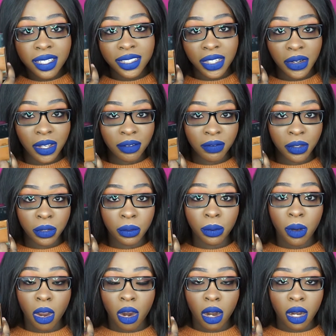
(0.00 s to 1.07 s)
So if you
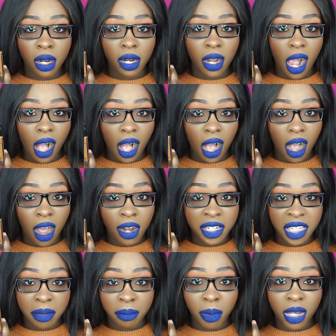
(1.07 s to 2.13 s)
are on
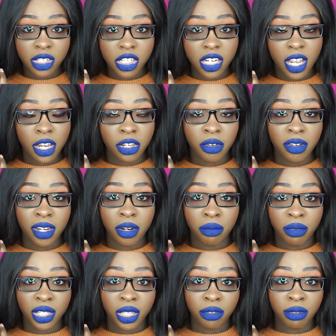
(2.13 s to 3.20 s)
a budget and you need a
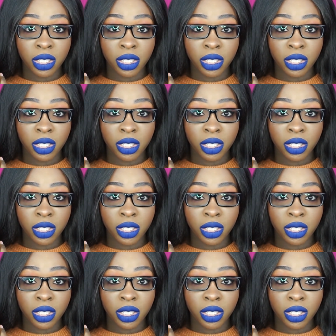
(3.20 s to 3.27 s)
really,